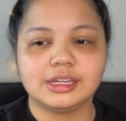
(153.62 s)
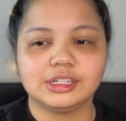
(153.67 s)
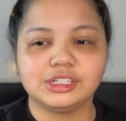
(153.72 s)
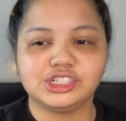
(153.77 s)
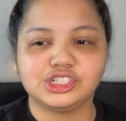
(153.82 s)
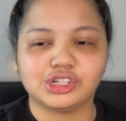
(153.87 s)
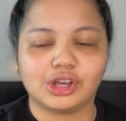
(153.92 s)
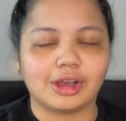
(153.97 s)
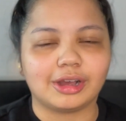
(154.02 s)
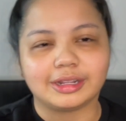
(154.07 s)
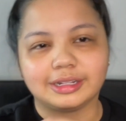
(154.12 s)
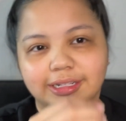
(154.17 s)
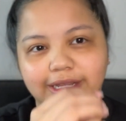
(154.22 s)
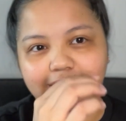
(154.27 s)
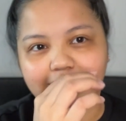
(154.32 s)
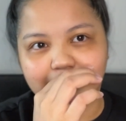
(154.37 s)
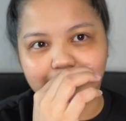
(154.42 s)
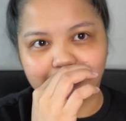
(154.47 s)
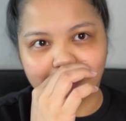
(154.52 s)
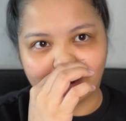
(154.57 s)

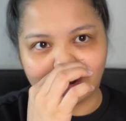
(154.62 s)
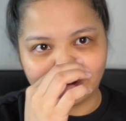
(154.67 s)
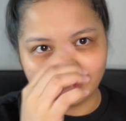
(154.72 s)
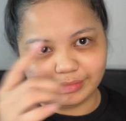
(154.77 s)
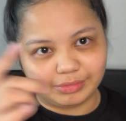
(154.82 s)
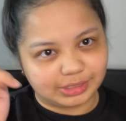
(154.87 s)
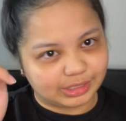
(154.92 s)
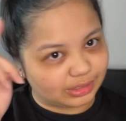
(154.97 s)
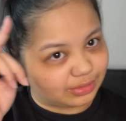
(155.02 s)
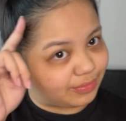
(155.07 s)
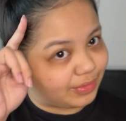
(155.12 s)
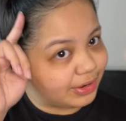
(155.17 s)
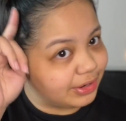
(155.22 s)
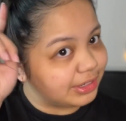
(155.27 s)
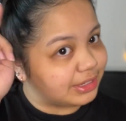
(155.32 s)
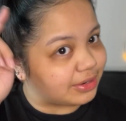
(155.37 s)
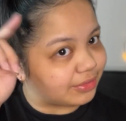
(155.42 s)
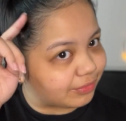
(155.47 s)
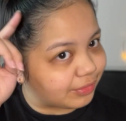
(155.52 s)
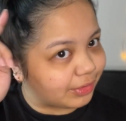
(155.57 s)
chocolatey brown, which is
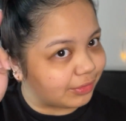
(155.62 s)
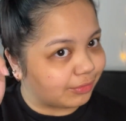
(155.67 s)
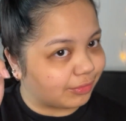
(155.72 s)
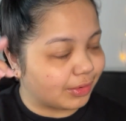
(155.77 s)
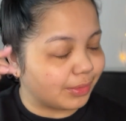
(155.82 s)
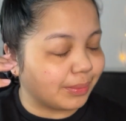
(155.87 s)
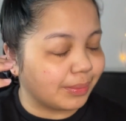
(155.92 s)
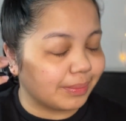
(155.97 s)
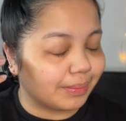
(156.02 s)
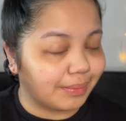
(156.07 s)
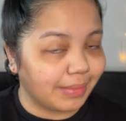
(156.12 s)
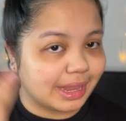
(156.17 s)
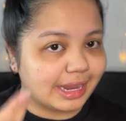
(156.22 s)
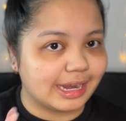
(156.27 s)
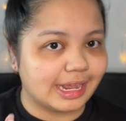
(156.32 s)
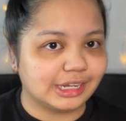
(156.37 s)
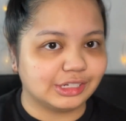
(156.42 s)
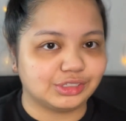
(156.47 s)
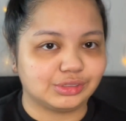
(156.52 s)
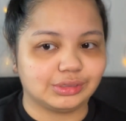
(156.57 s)
very different from my
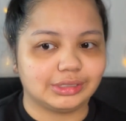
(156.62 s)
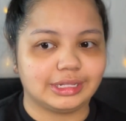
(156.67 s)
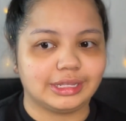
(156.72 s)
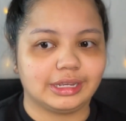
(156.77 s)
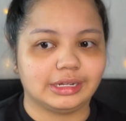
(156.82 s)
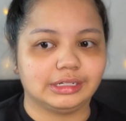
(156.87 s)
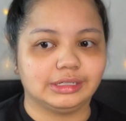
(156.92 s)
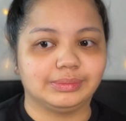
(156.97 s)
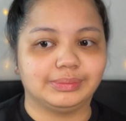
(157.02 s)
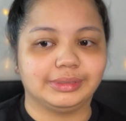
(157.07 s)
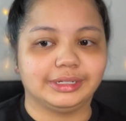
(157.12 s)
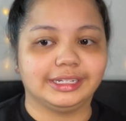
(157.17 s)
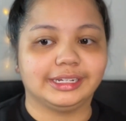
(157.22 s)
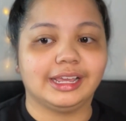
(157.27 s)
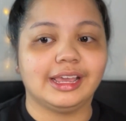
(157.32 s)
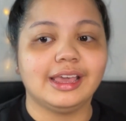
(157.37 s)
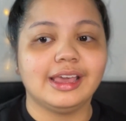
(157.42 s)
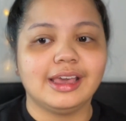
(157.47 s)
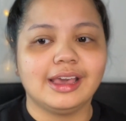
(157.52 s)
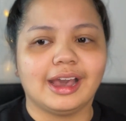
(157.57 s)
natural hair, but
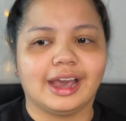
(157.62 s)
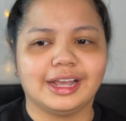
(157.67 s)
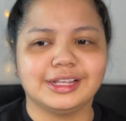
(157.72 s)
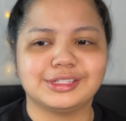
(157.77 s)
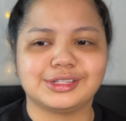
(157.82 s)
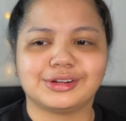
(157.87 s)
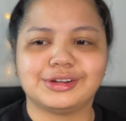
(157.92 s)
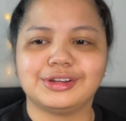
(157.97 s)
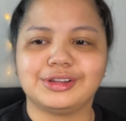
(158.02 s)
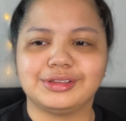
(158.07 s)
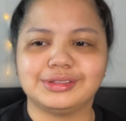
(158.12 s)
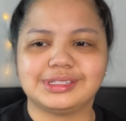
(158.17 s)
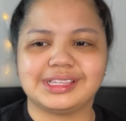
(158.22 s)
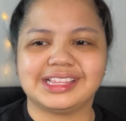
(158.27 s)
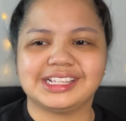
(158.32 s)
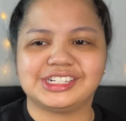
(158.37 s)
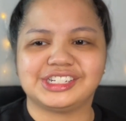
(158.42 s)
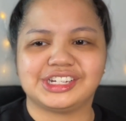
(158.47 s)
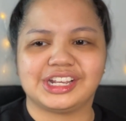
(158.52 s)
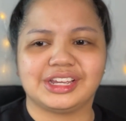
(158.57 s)
I started using
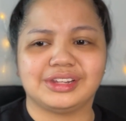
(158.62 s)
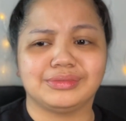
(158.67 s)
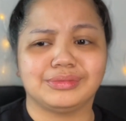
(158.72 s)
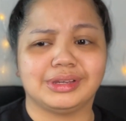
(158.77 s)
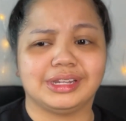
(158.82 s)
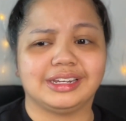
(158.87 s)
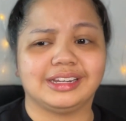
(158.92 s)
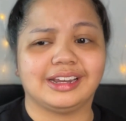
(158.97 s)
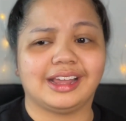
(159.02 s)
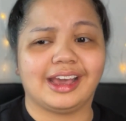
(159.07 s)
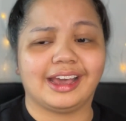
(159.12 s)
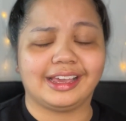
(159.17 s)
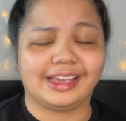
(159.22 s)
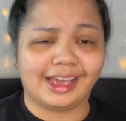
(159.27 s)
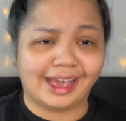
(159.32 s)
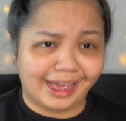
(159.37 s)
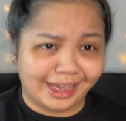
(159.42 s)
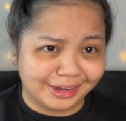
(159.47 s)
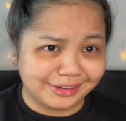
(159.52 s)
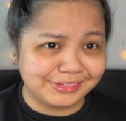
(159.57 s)
this shade when I
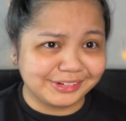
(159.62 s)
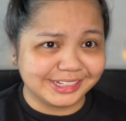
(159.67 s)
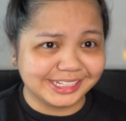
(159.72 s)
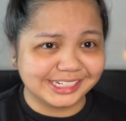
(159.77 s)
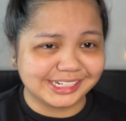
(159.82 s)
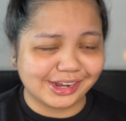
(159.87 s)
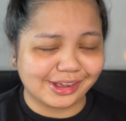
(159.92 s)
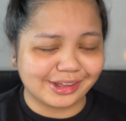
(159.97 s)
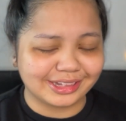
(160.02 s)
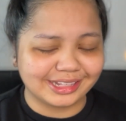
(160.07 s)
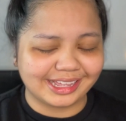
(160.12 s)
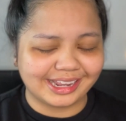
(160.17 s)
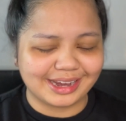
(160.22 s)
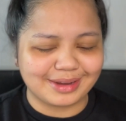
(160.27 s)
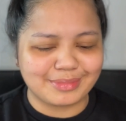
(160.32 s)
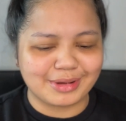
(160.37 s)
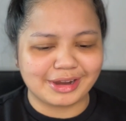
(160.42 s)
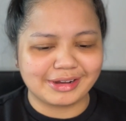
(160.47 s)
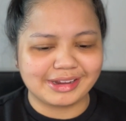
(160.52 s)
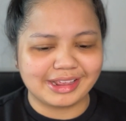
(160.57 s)
had really chocolatey
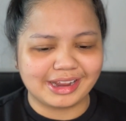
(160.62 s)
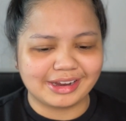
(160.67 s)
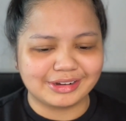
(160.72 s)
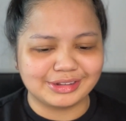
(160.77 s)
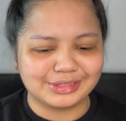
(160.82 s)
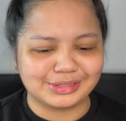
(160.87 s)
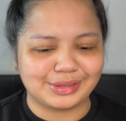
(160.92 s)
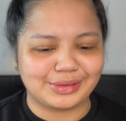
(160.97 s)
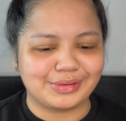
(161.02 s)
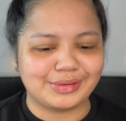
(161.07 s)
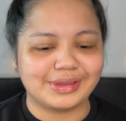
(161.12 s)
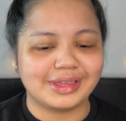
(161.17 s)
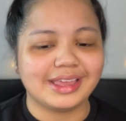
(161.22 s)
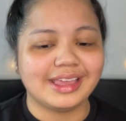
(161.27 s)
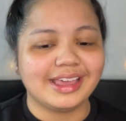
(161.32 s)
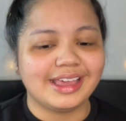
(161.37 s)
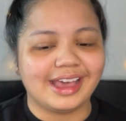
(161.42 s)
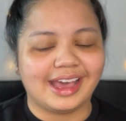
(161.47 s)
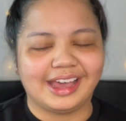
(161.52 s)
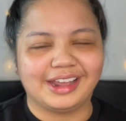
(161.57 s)
brown hair, so
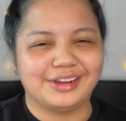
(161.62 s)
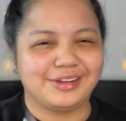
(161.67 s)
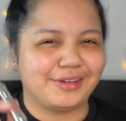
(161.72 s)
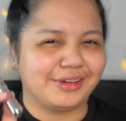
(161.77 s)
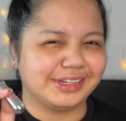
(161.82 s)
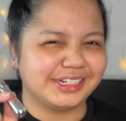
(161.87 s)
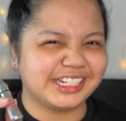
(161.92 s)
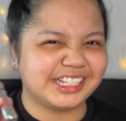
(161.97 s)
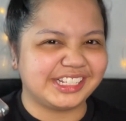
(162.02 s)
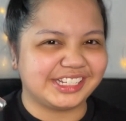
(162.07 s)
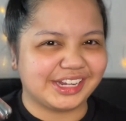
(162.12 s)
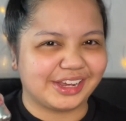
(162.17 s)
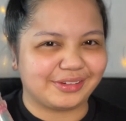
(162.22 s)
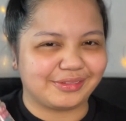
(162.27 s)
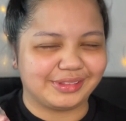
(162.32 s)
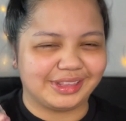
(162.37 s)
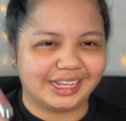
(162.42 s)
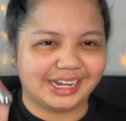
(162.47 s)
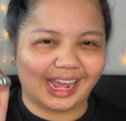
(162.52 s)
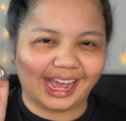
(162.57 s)
I don't know, I just stuck
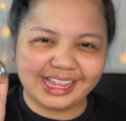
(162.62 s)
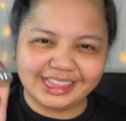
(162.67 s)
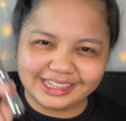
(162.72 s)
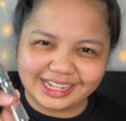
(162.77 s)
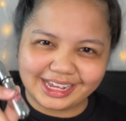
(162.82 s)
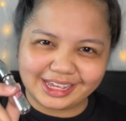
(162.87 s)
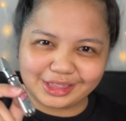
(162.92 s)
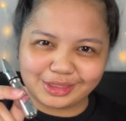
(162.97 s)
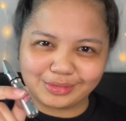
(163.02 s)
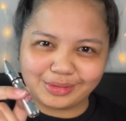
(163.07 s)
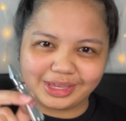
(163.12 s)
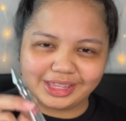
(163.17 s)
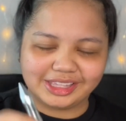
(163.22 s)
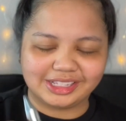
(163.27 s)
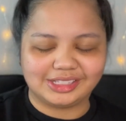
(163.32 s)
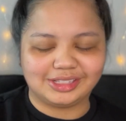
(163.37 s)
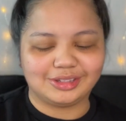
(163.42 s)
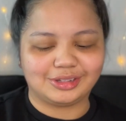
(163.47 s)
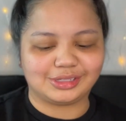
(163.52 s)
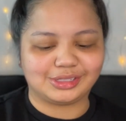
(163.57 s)
with it. I like the way
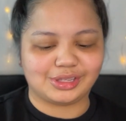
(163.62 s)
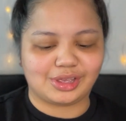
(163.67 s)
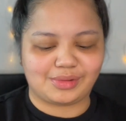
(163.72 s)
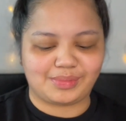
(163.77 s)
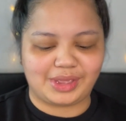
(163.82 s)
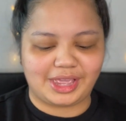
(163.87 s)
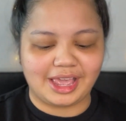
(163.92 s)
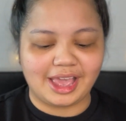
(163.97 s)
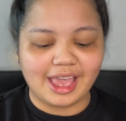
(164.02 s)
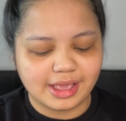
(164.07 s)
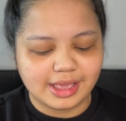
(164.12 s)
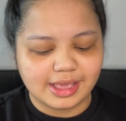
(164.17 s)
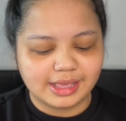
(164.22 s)
this looks on me.